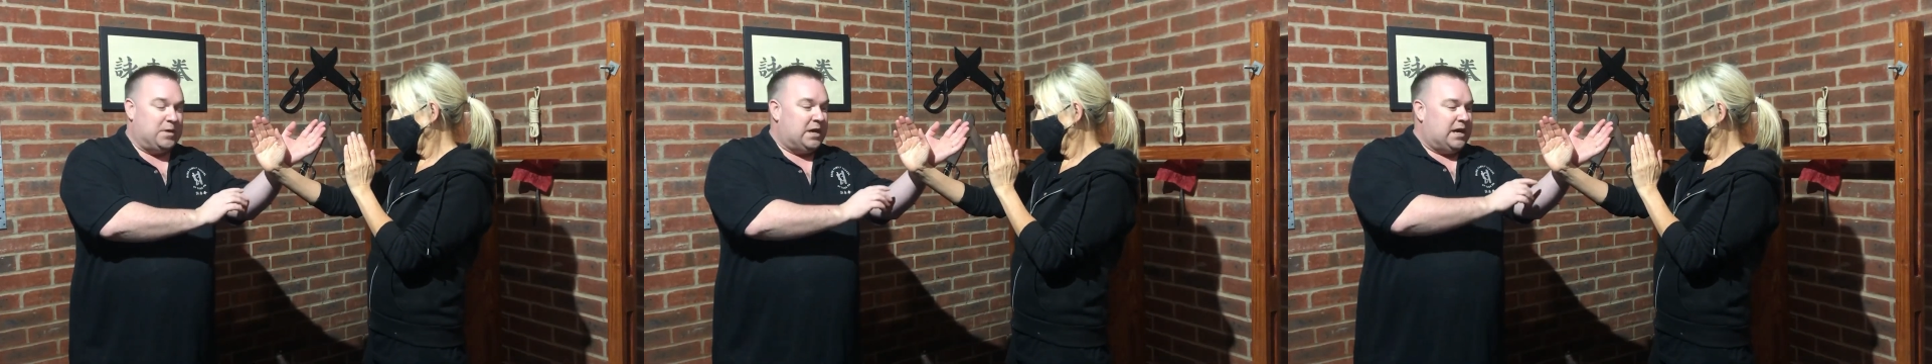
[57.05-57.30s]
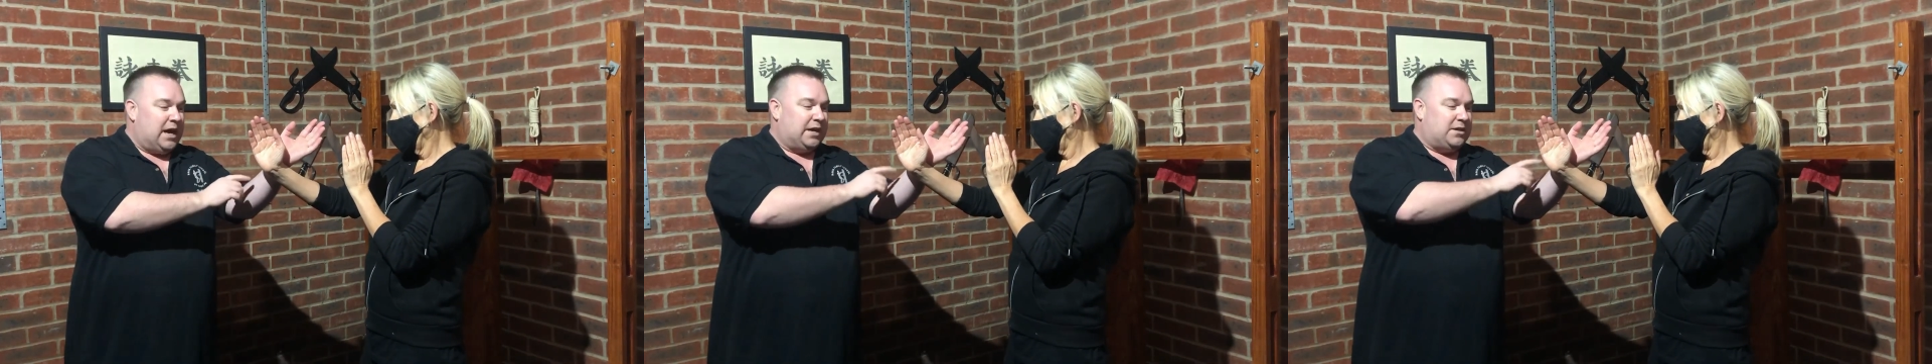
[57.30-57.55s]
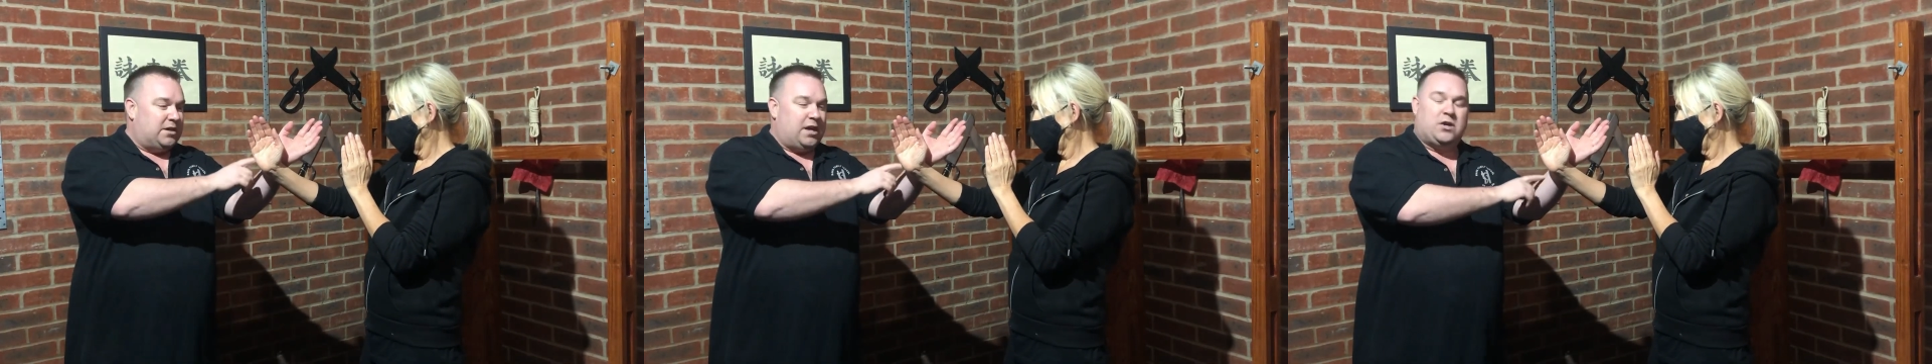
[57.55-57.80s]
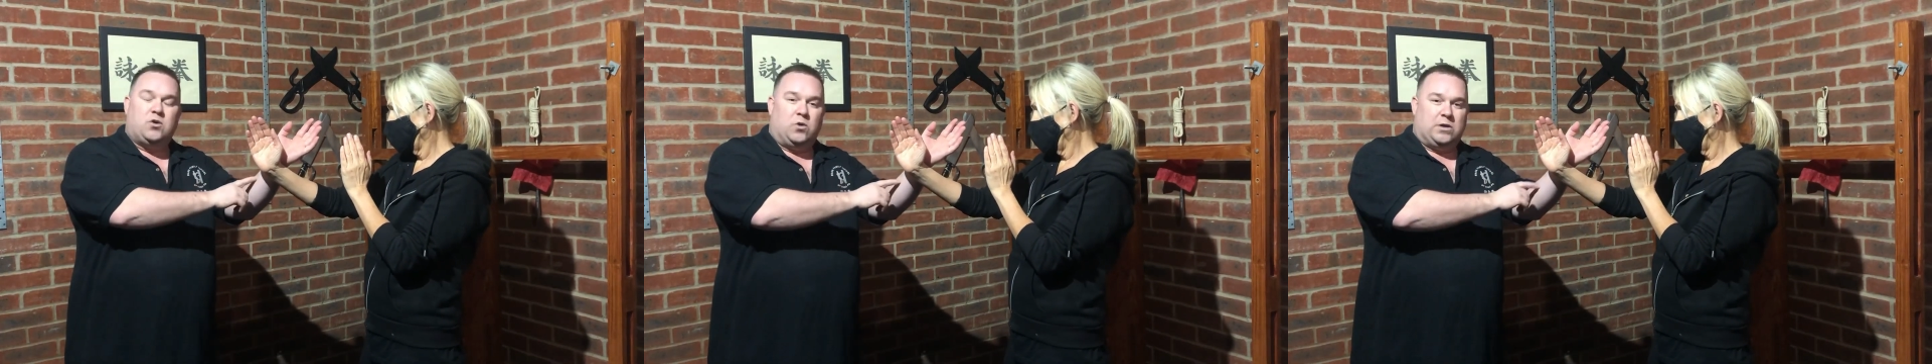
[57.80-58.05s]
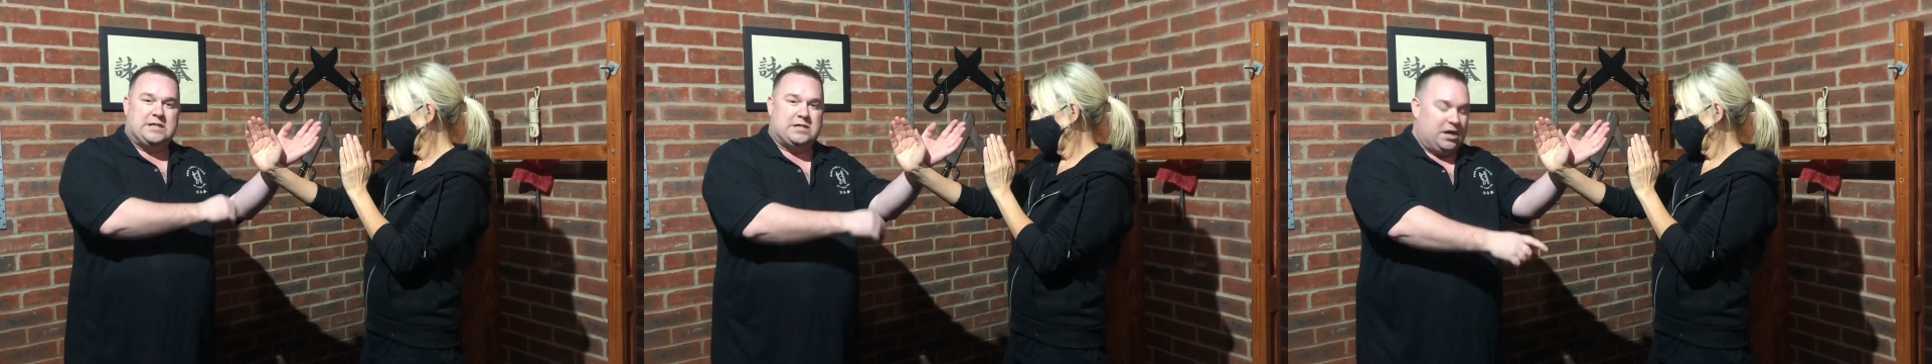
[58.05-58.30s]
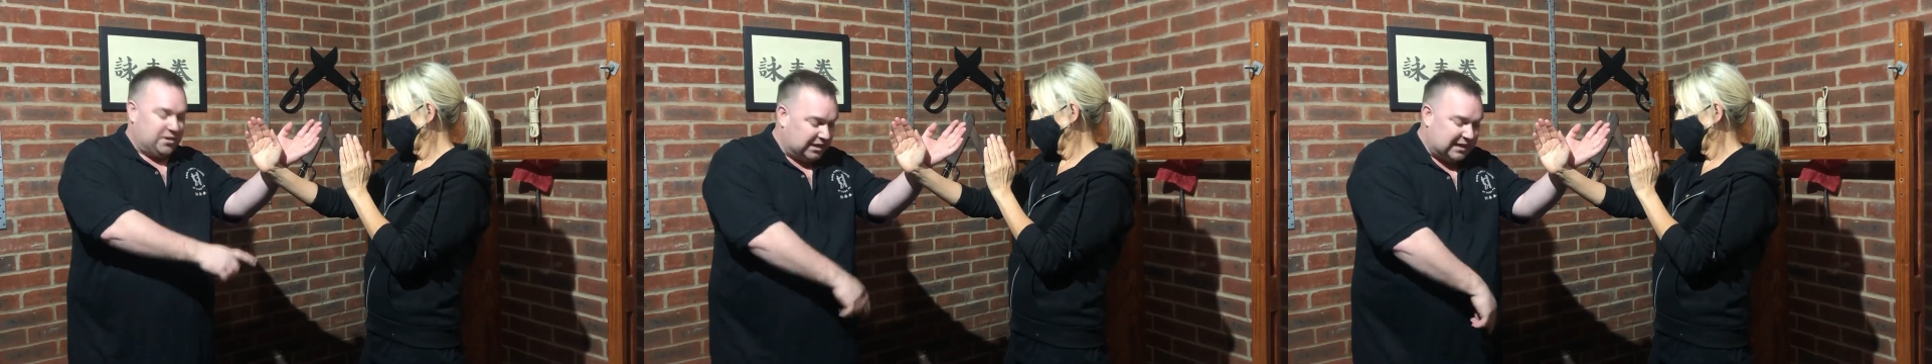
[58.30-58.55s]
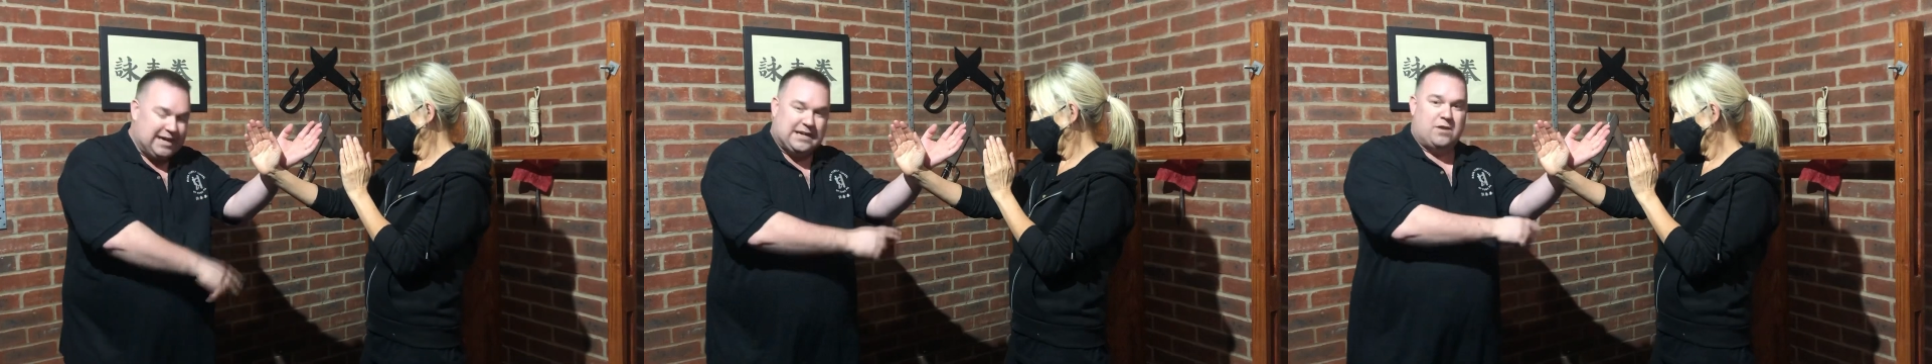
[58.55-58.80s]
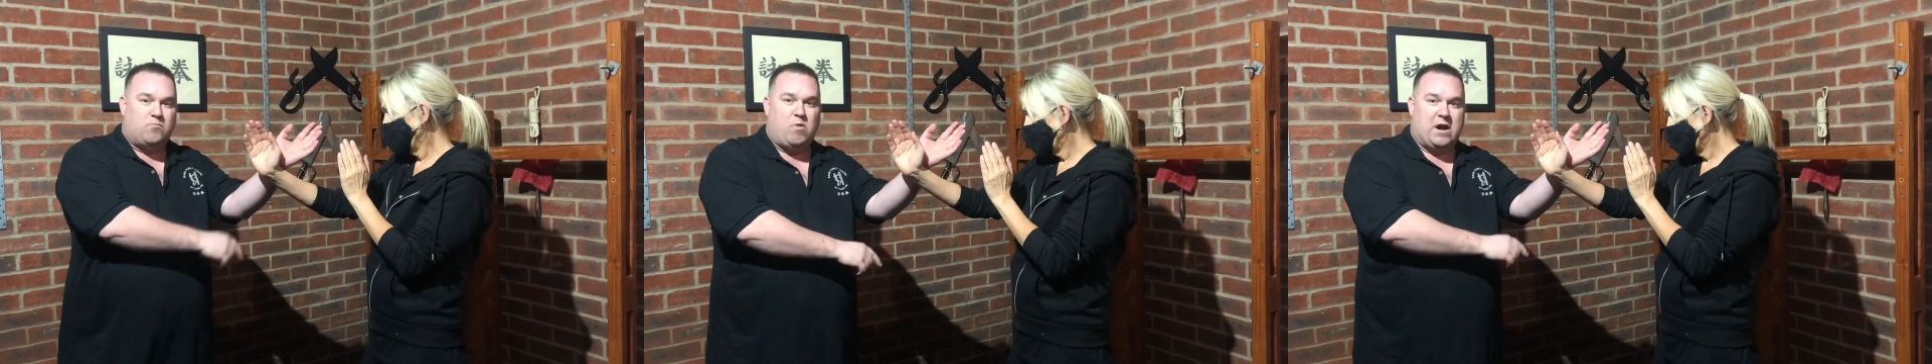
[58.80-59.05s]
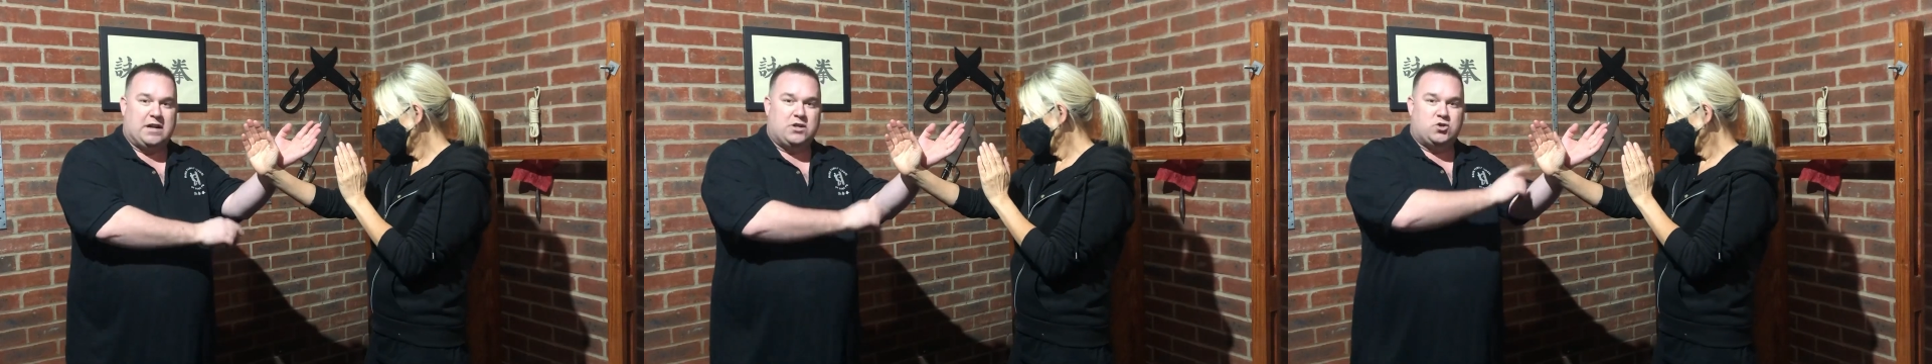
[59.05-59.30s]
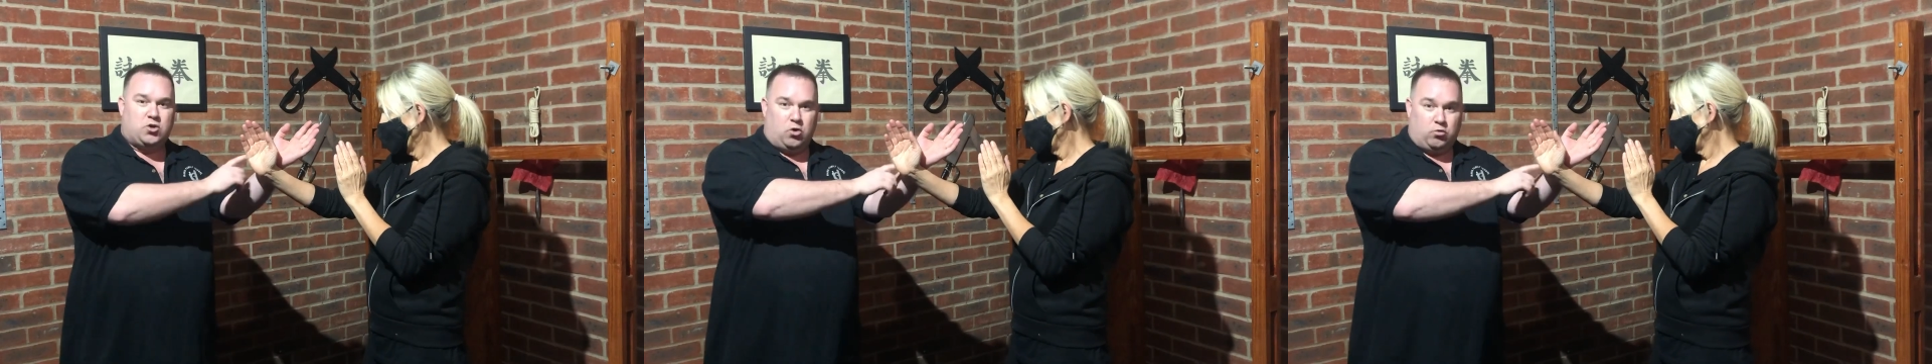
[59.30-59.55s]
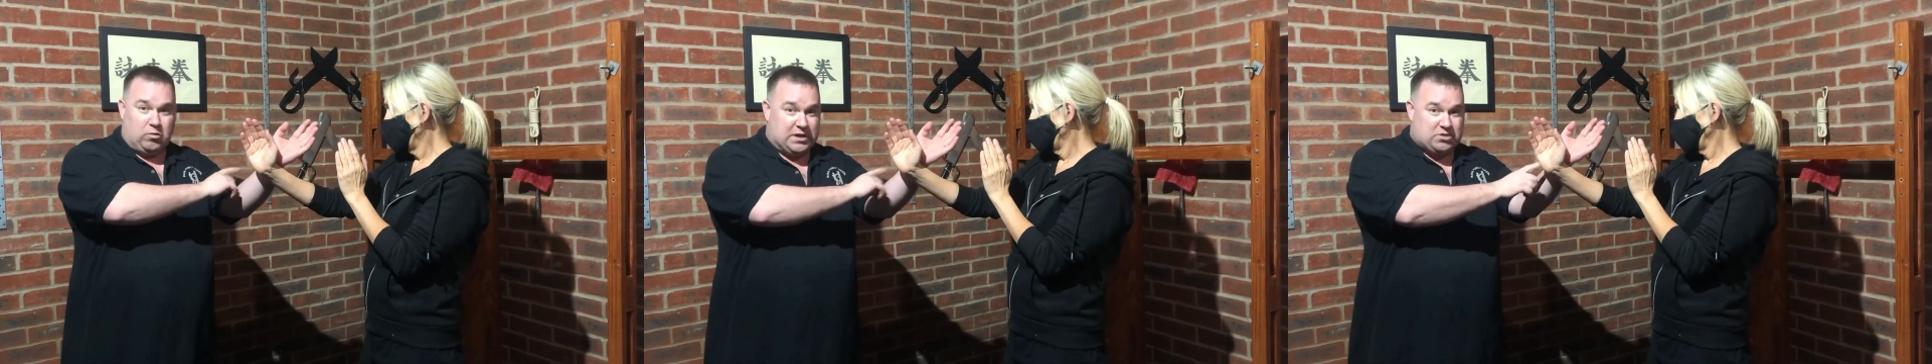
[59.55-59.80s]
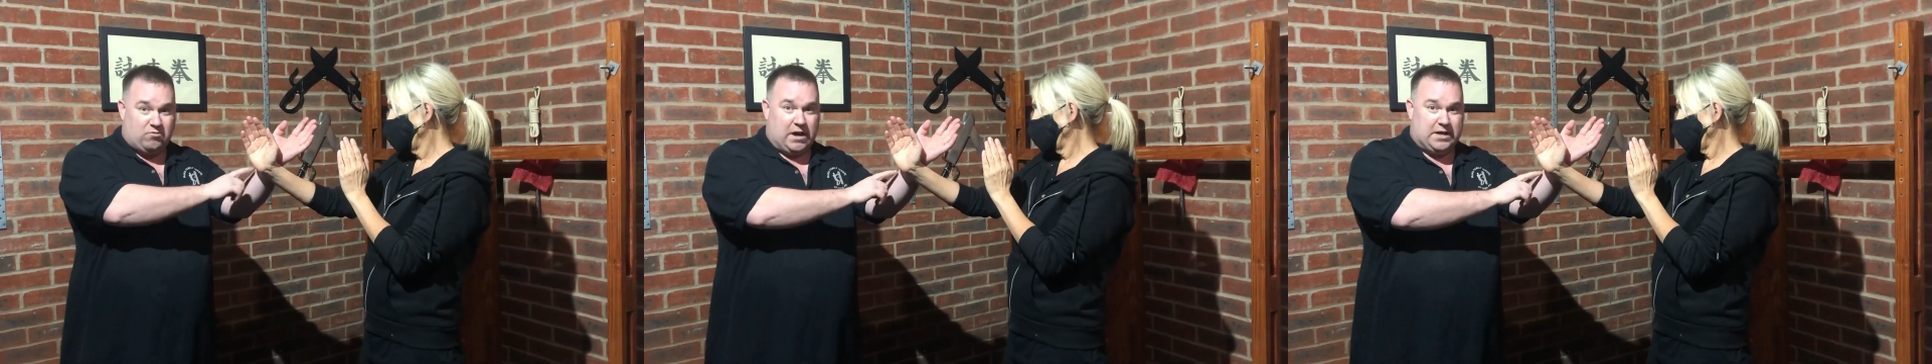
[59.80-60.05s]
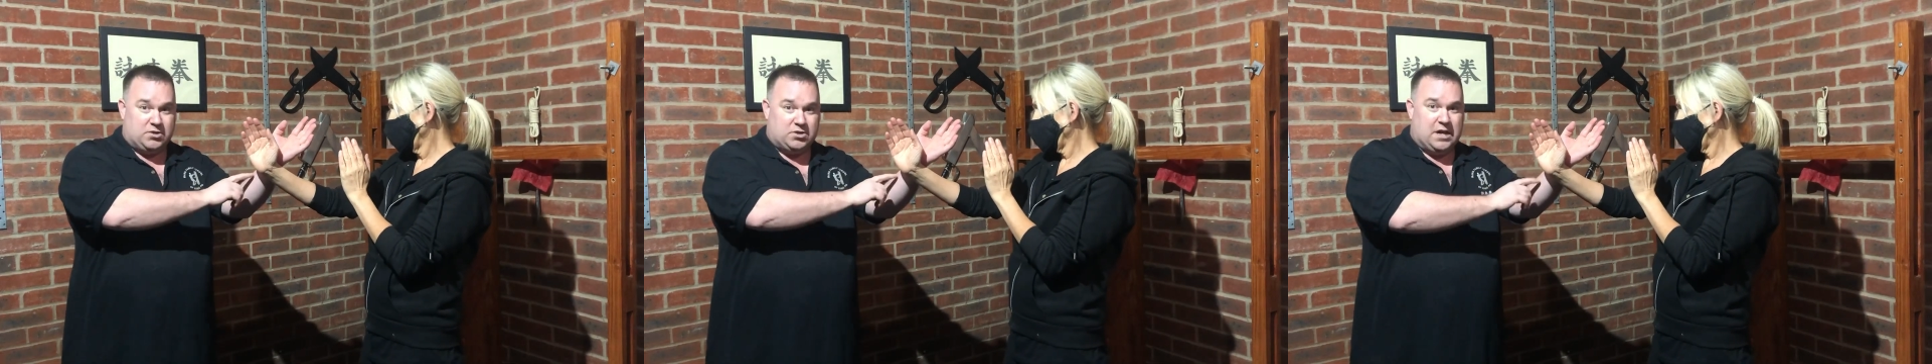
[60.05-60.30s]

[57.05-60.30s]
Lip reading: and you can call this either kicking range or wrist range,